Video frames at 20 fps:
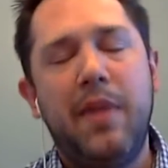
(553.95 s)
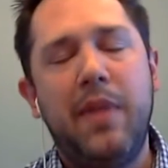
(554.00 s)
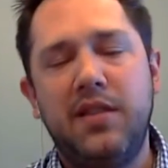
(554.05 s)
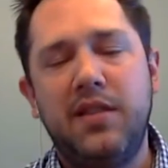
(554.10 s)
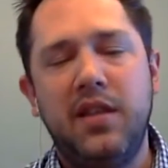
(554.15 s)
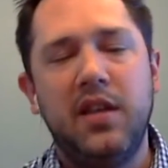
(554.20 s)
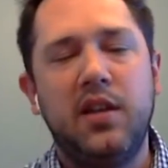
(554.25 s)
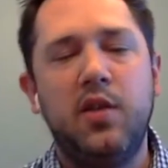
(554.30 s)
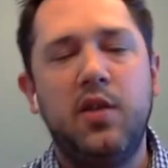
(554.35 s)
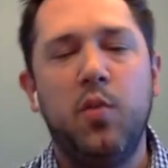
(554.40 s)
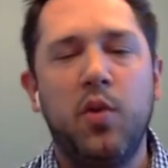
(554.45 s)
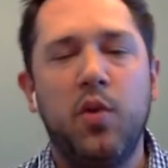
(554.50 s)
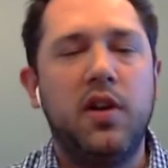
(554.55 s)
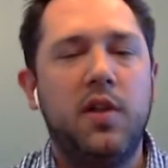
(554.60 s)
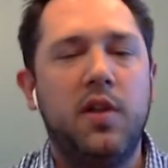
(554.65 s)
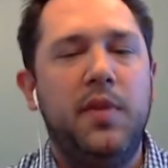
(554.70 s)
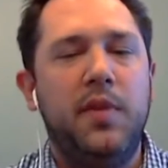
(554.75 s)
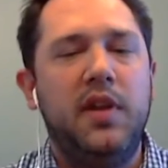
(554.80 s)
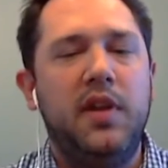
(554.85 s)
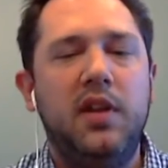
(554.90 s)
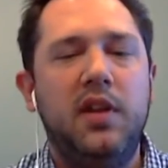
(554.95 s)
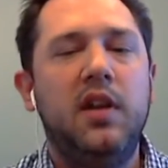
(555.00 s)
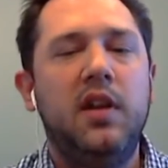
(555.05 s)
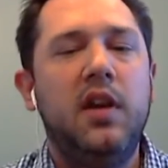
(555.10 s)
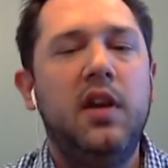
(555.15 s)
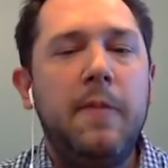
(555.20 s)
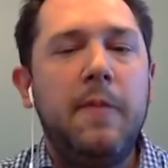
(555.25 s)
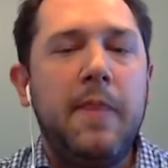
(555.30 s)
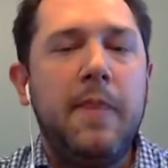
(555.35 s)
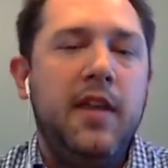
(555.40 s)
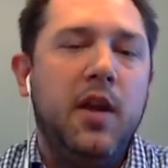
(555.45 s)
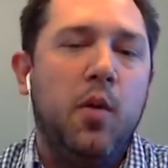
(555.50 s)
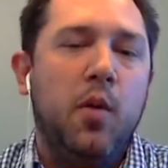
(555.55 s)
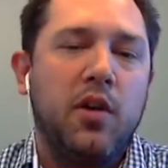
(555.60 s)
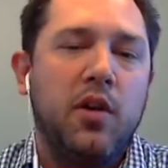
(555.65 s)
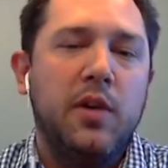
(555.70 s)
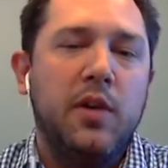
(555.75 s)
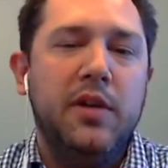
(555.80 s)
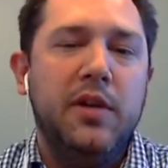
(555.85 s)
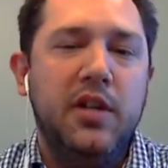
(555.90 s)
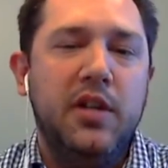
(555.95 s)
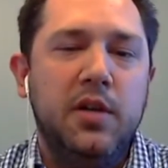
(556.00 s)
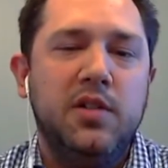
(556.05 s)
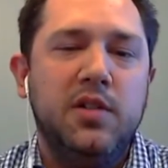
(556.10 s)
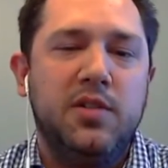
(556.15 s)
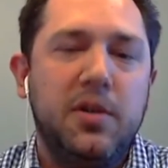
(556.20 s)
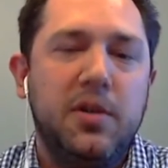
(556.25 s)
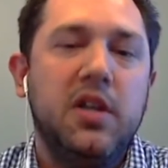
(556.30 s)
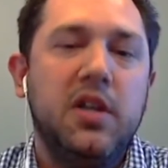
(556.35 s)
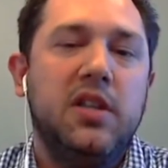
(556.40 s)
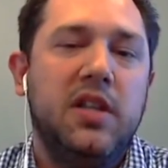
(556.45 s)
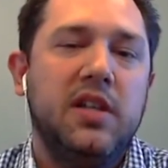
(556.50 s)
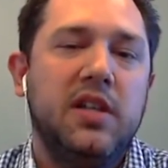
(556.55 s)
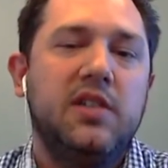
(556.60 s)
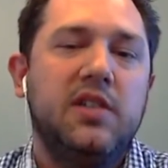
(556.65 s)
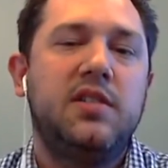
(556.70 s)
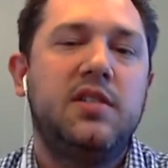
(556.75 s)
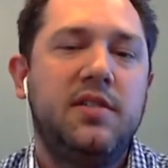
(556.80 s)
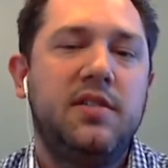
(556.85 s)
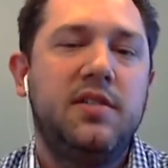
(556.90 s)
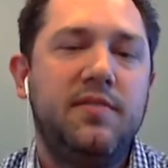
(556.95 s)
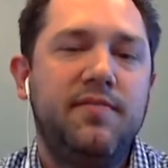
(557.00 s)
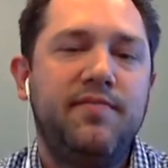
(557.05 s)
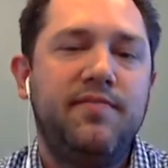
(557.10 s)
I think we're going to be doing some good things.